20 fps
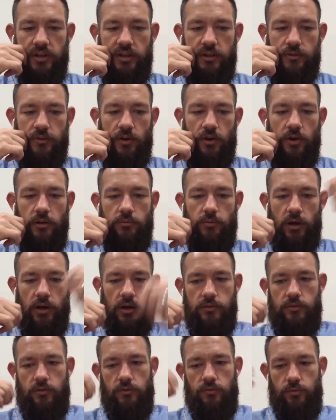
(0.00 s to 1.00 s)
at the Hard
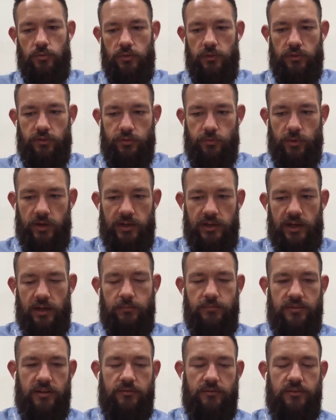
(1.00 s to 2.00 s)
Rock. Those were the 3
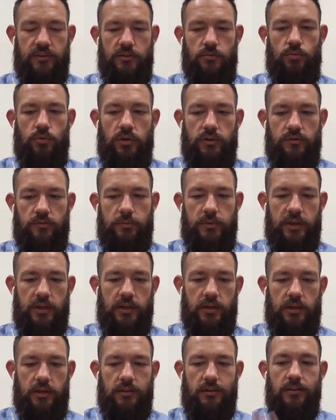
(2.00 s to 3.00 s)
times that I've seen Roy
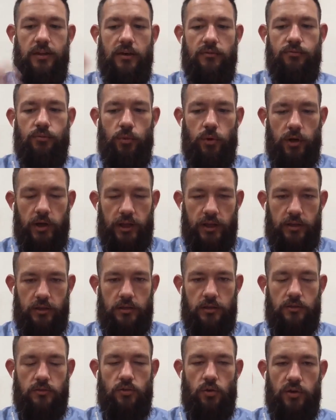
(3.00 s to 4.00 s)
speak. Love Roy.
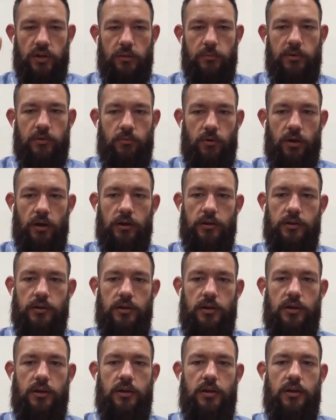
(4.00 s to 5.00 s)
Don't get me wrong.
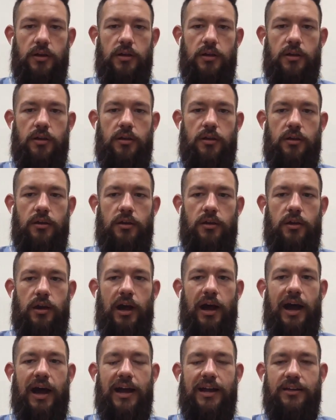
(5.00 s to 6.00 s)

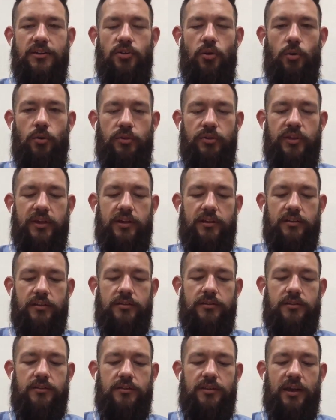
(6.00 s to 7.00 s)
I don't think
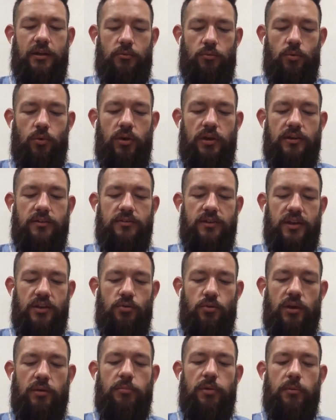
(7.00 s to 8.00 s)
that Roy is a
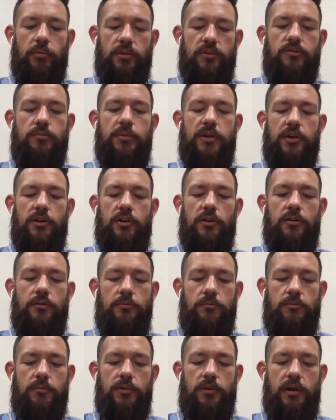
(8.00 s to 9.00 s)
great public speaker.
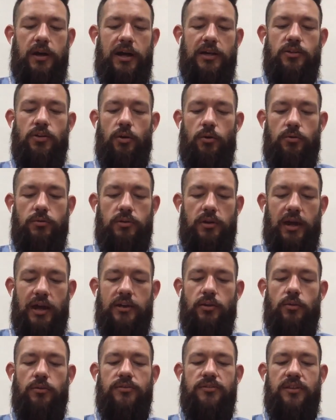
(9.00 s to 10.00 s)
I
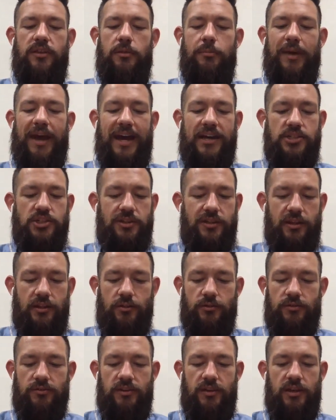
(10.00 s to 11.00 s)
don't see the passion that
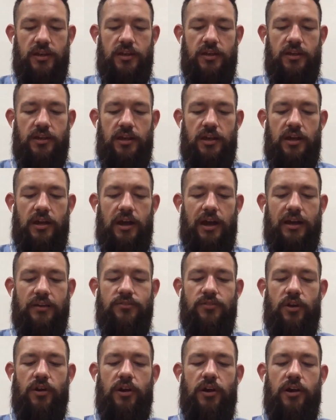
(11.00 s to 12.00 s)
you see. I
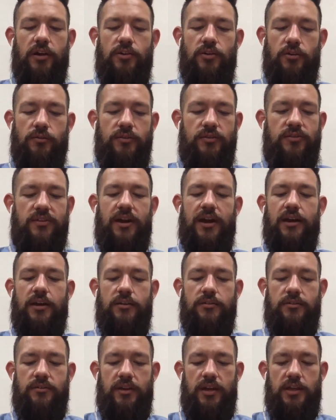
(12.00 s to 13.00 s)
saw a nervous guy
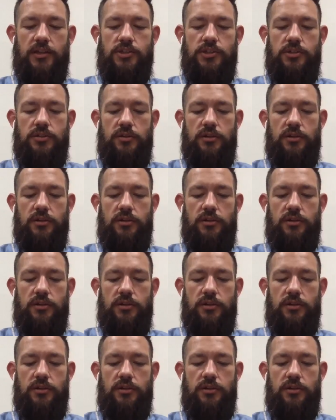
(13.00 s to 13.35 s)
on stage.